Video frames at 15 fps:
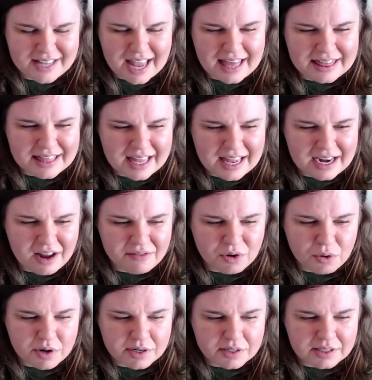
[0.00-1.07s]
And then, of
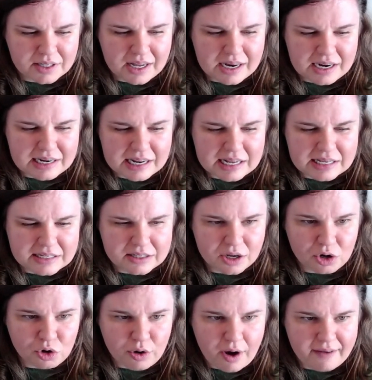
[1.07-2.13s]
course, it is
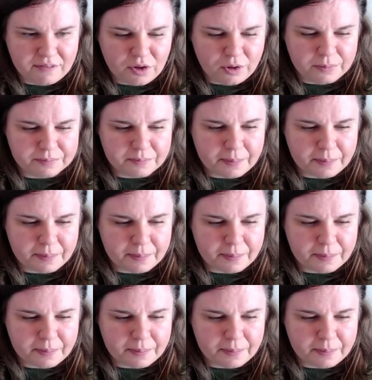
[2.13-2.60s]
gravel.